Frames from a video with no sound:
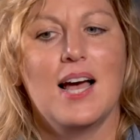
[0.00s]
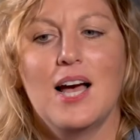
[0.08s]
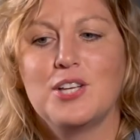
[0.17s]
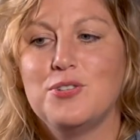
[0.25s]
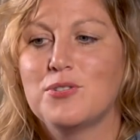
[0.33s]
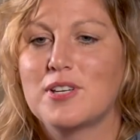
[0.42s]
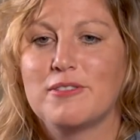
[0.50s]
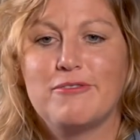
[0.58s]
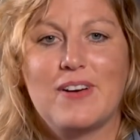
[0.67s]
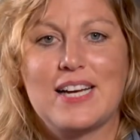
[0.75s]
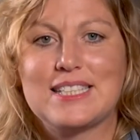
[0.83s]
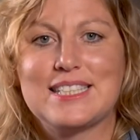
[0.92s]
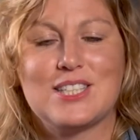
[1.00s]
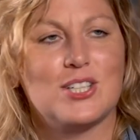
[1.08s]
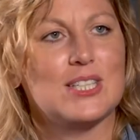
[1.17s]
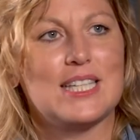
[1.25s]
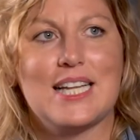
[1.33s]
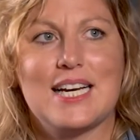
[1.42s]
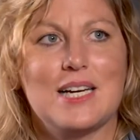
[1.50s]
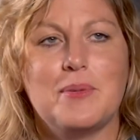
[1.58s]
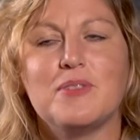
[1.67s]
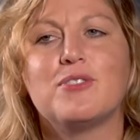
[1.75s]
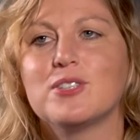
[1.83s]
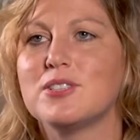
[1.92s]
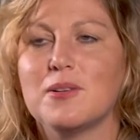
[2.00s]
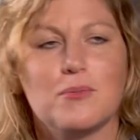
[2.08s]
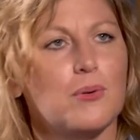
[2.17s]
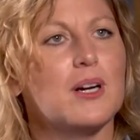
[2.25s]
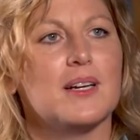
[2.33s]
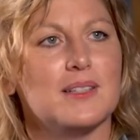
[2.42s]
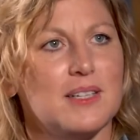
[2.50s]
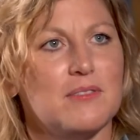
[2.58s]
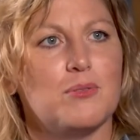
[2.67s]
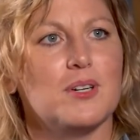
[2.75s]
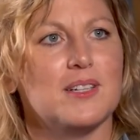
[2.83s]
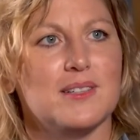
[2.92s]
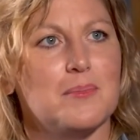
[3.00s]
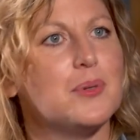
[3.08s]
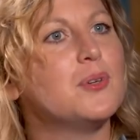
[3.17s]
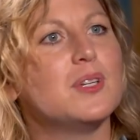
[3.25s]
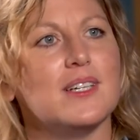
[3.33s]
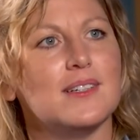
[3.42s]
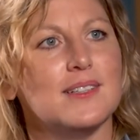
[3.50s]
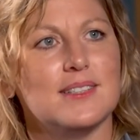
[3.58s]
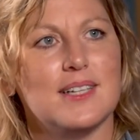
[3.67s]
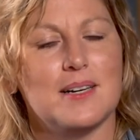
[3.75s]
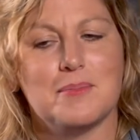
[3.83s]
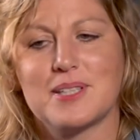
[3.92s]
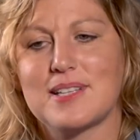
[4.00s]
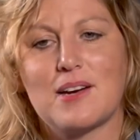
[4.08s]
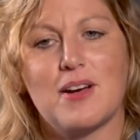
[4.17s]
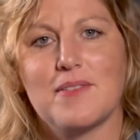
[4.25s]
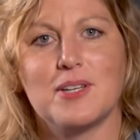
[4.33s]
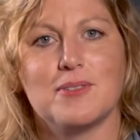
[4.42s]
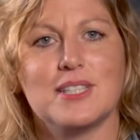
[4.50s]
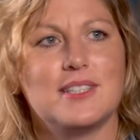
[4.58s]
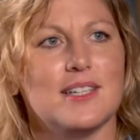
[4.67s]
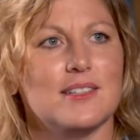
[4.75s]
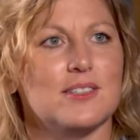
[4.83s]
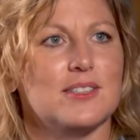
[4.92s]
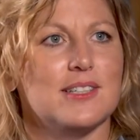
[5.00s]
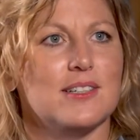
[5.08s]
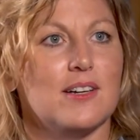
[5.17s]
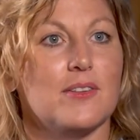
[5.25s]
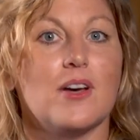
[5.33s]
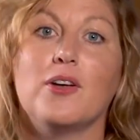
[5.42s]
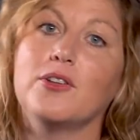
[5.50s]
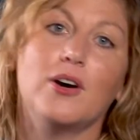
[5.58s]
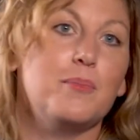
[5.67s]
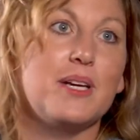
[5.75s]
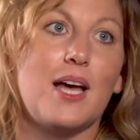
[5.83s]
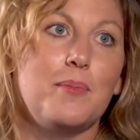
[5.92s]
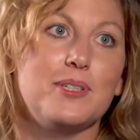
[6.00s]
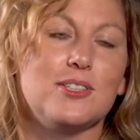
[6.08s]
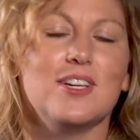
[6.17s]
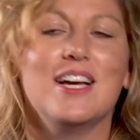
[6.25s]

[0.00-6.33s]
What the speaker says: You can find it online. I mean, if we're in the Boot Hill, because I don't have any retailers here, although I'd be happy to.